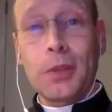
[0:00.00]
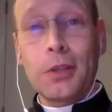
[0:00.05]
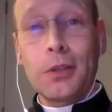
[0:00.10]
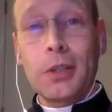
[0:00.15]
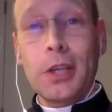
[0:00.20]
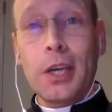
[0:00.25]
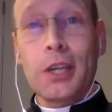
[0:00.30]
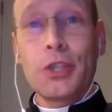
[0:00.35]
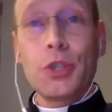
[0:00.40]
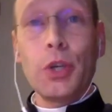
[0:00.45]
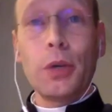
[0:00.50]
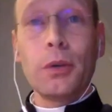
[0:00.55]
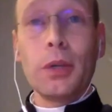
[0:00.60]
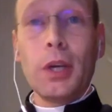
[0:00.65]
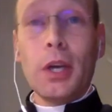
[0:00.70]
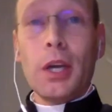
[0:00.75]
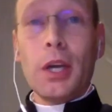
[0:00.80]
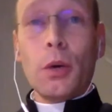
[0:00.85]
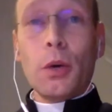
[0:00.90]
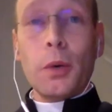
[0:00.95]
Okay, so
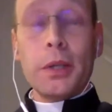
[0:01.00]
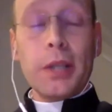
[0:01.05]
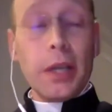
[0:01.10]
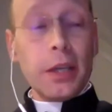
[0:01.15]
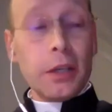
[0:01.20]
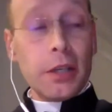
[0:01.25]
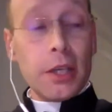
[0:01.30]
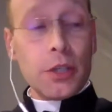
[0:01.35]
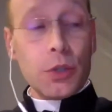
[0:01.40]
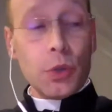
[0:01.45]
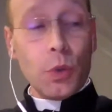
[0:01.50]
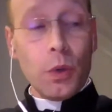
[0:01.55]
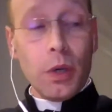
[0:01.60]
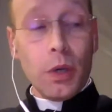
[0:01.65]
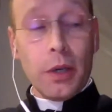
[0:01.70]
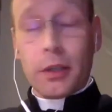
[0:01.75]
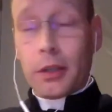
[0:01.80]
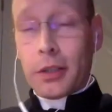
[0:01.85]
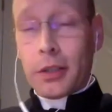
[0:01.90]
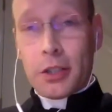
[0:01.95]
what I'm going to do,
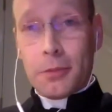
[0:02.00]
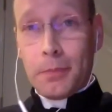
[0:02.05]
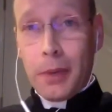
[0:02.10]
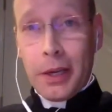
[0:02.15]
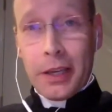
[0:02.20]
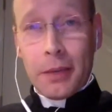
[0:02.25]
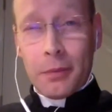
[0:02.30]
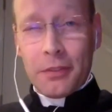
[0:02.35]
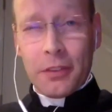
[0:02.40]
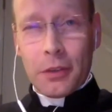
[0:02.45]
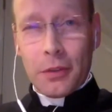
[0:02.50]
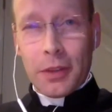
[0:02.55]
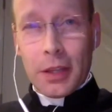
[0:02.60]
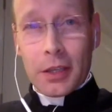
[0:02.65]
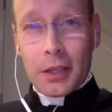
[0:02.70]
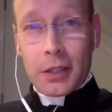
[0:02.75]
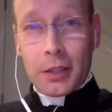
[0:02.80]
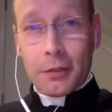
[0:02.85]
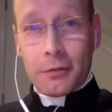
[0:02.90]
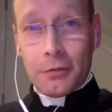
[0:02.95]
I'm going to explain a few
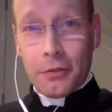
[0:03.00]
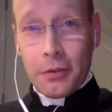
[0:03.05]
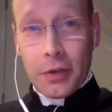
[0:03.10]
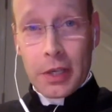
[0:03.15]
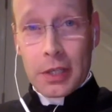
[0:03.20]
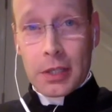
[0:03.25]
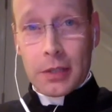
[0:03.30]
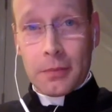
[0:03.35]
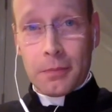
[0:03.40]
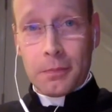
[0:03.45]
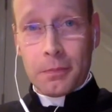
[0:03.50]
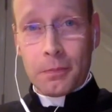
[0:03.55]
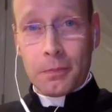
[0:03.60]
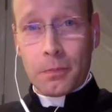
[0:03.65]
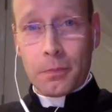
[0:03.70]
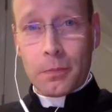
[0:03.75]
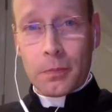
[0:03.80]
things on freedom.